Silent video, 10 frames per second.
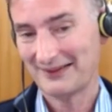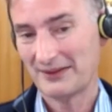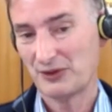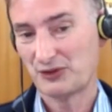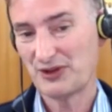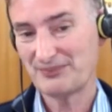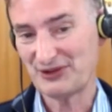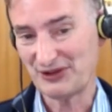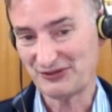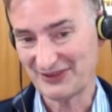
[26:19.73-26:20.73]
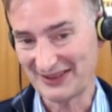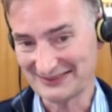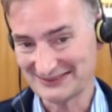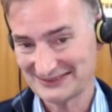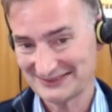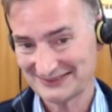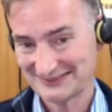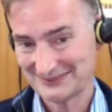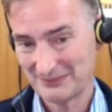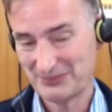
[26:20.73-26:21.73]
crypto fans,
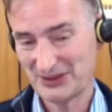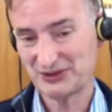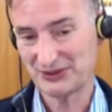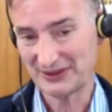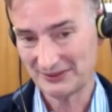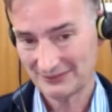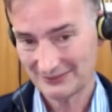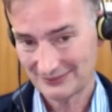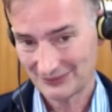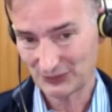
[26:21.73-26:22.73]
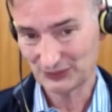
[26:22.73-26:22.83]
Bitcoin holders.